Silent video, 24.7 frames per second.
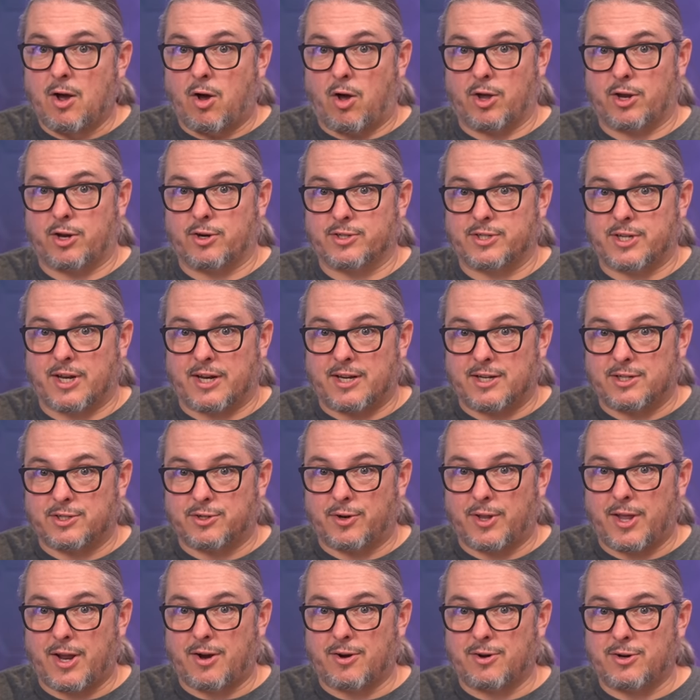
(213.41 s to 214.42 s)
All your settings
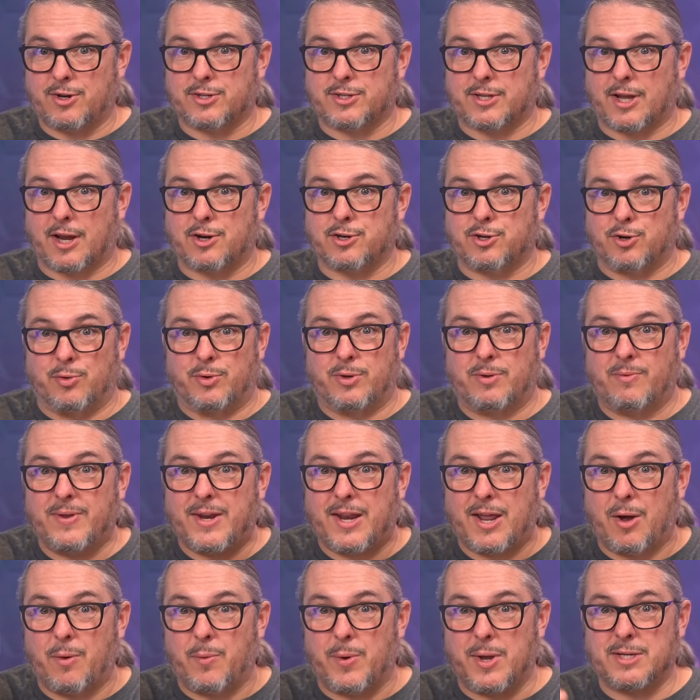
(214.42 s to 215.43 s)
are there, just like I showed in the
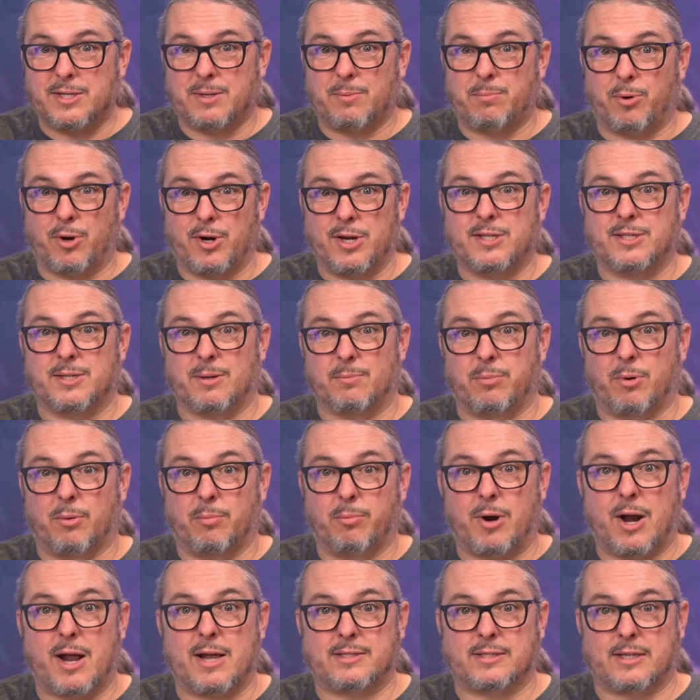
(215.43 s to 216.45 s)
video. It's a pretty simple
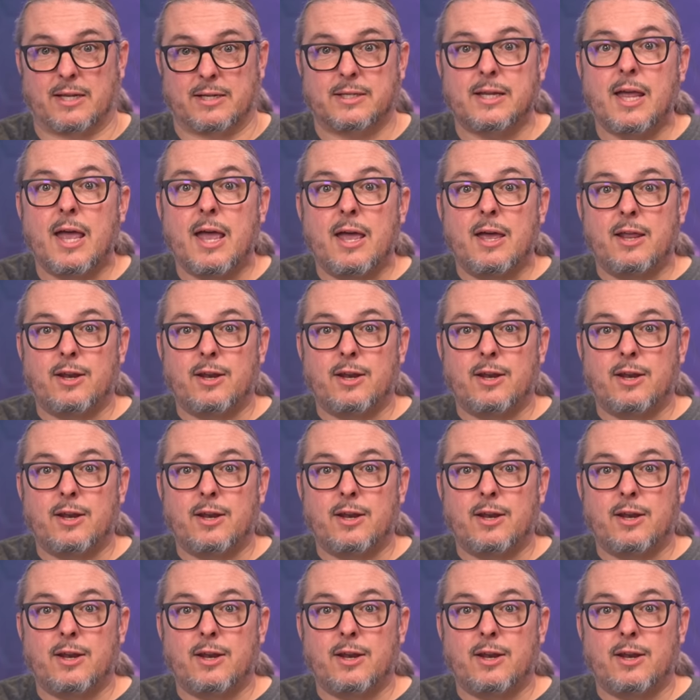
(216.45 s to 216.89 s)
process.